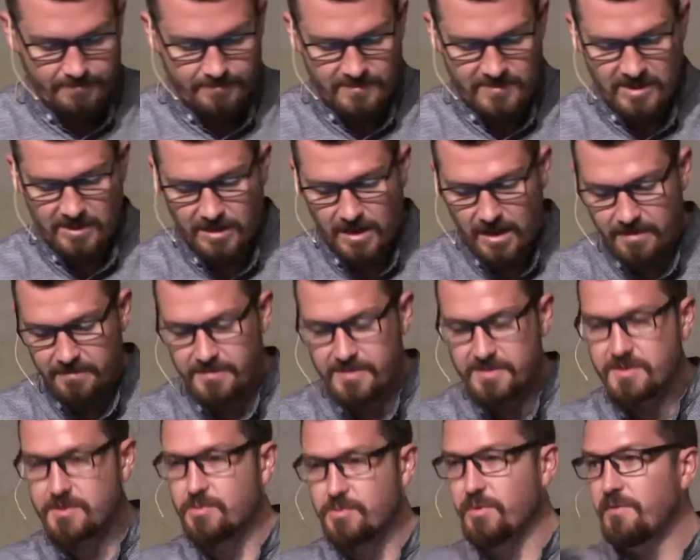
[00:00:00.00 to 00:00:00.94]
To love
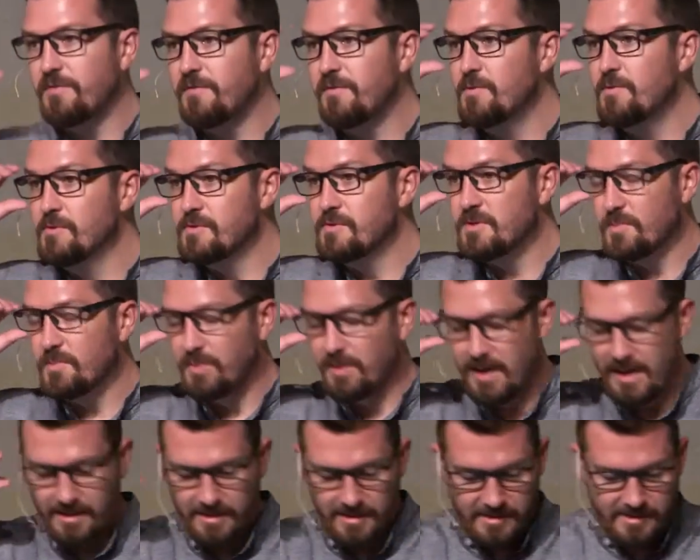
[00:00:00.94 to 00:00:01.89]
is to refuse to
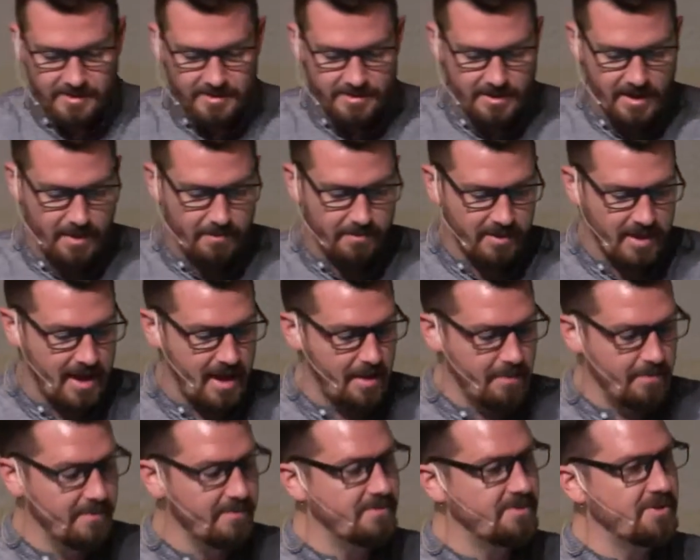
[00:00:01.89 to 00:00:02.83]
play this same
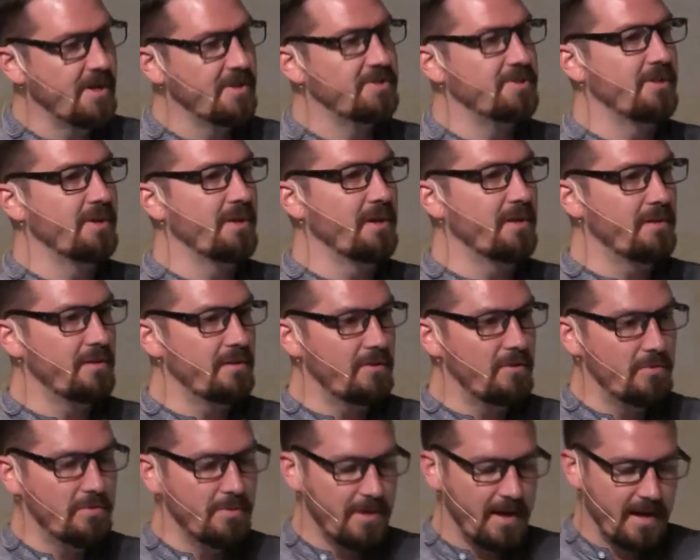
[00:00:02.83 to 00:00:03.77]
game of judging and
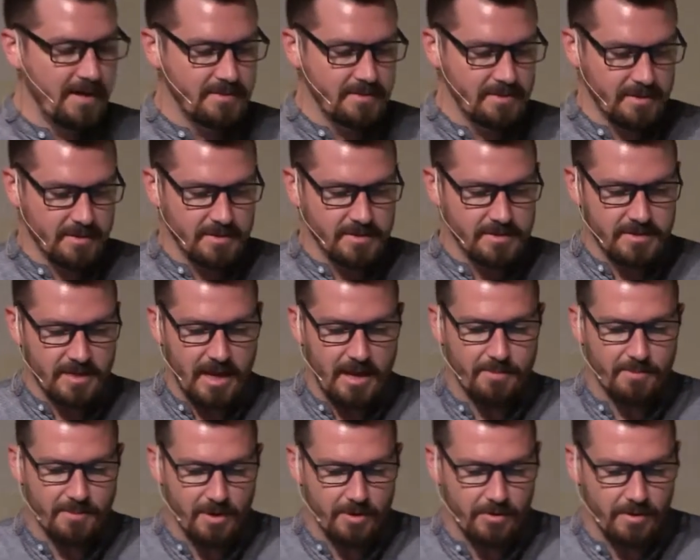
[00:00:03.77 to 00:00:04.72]
dehumanizing and
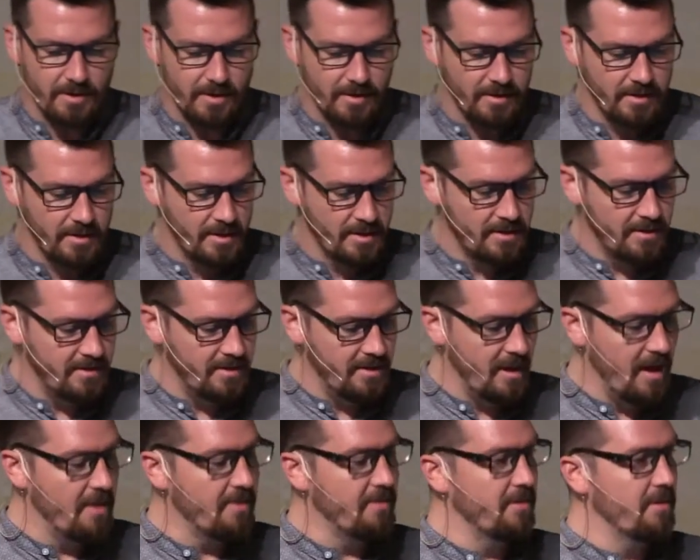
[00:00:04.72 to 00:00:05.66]
scapegoating
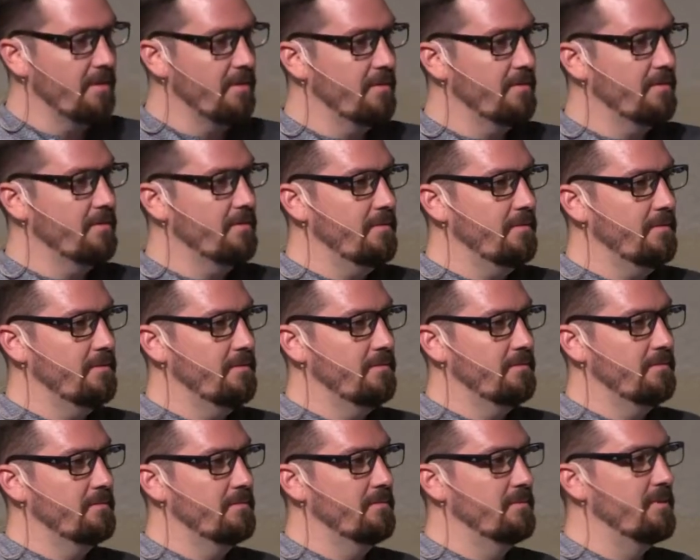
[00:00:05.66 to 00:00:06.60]
the other.
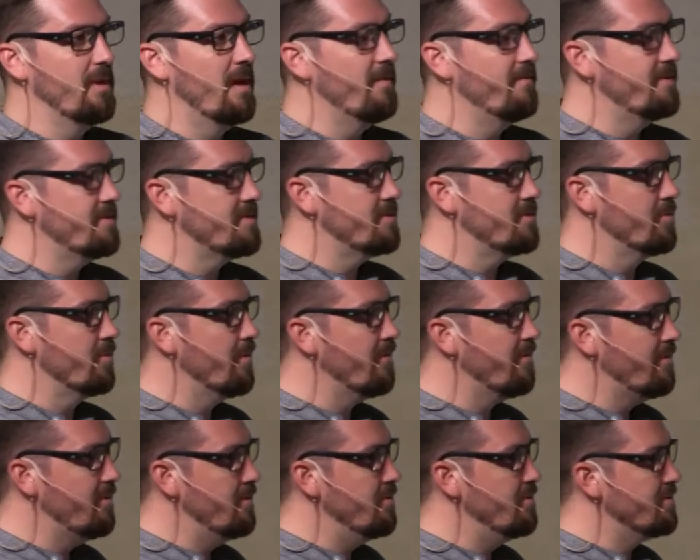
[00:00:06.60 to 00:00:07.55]
Love is to
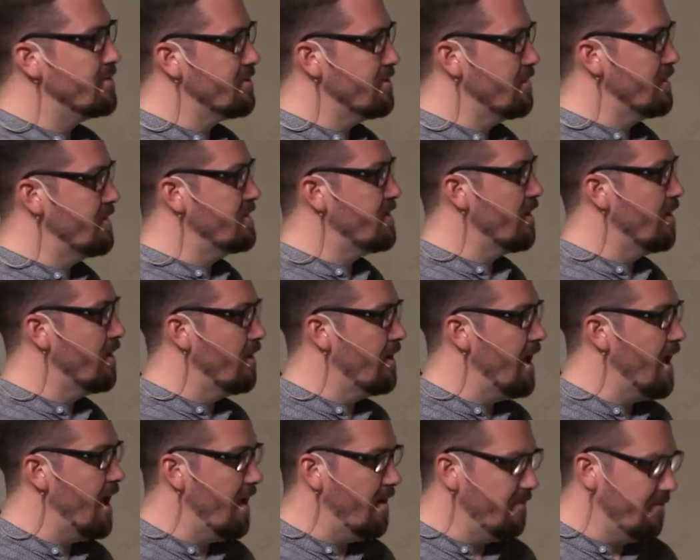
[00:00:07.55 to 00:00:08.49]
refuse to return
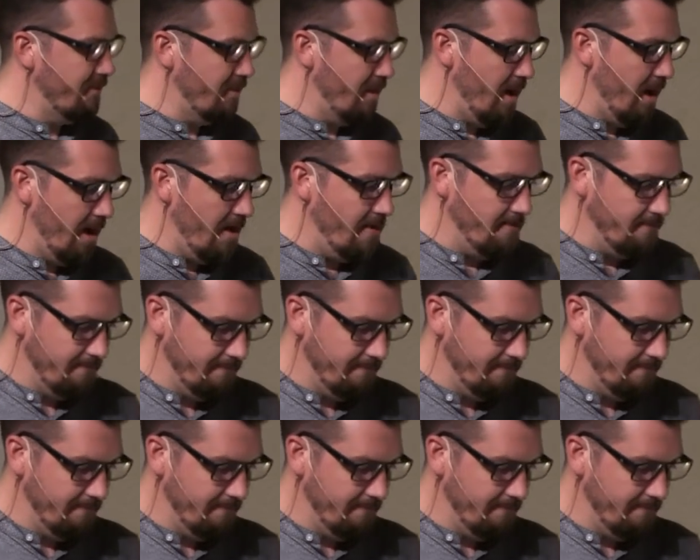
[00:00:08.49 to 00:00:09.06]
hate for hate.